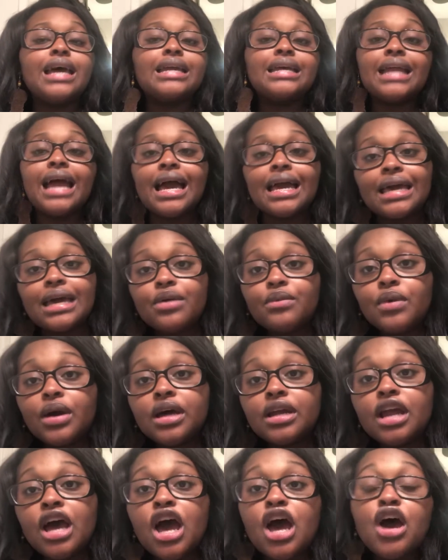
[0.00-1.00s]
I did not get
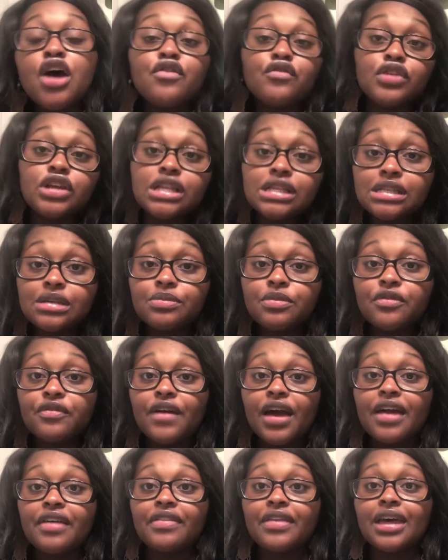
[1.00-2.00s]
one for the simple
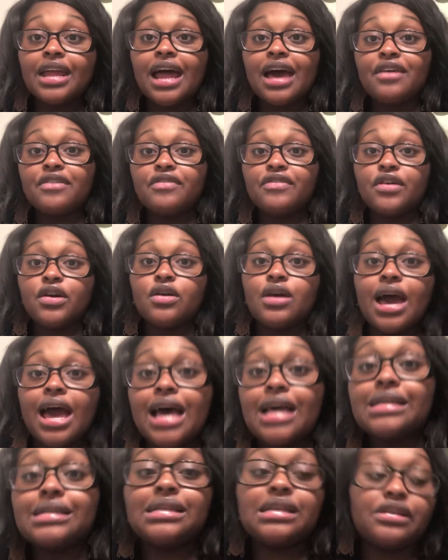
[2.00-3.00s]
fact that I felt
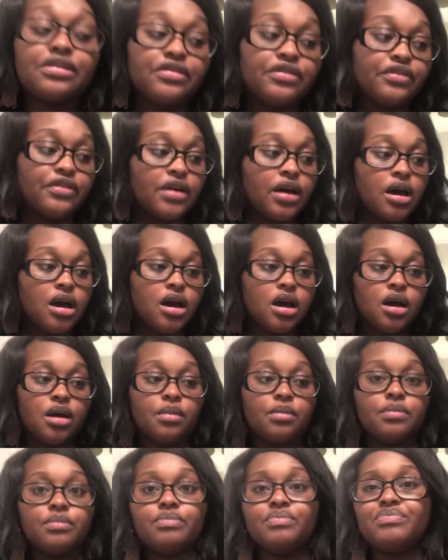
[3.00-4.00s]
as if
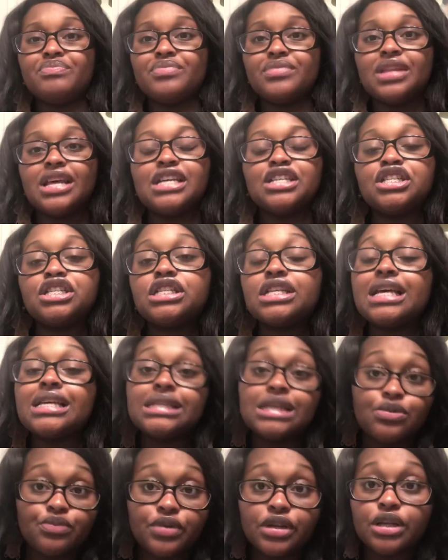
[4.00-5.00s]

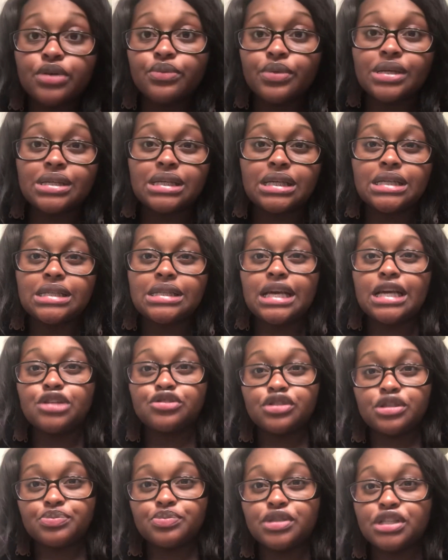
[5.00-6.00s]
it's a really risky,
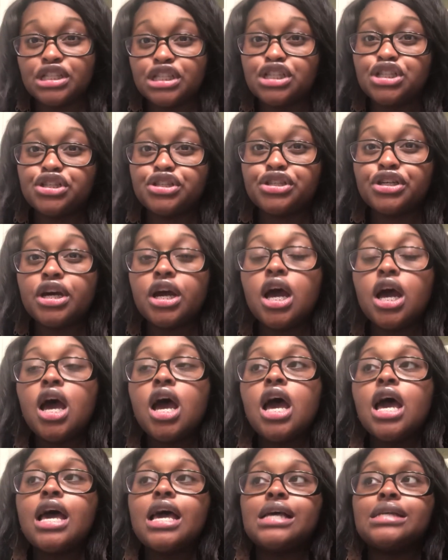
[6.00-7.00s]
dangerous procedure.
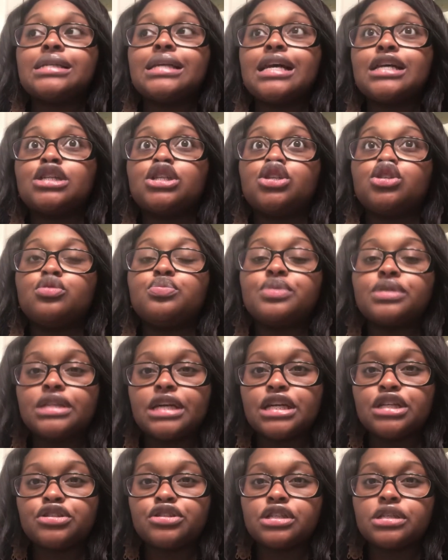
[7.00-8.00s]
It's not super
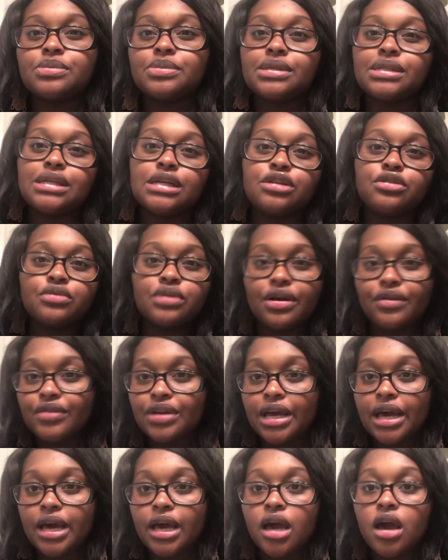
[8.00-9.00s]
dangerous because they do it every
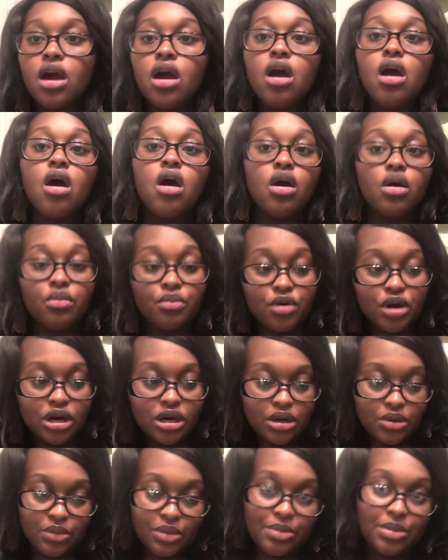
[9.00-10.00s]
day on
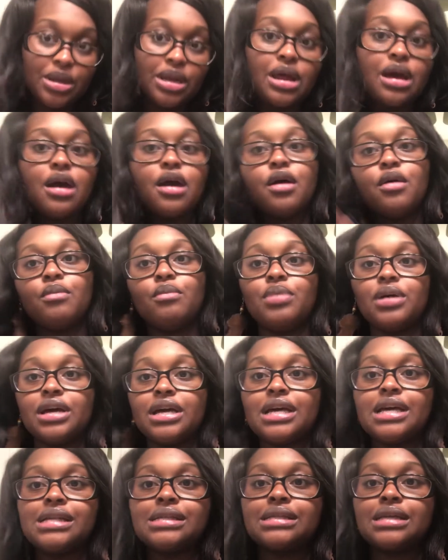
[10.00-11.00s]
pregnant women,
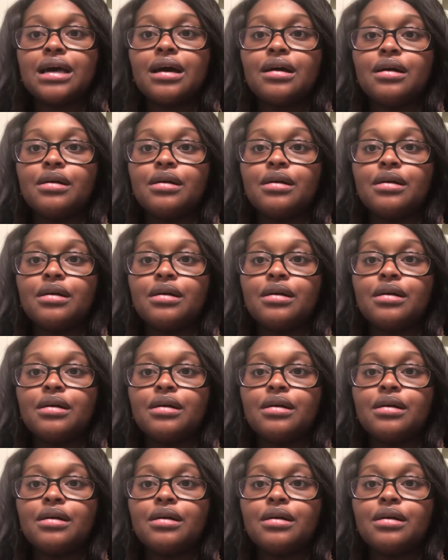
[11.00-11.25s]
but it's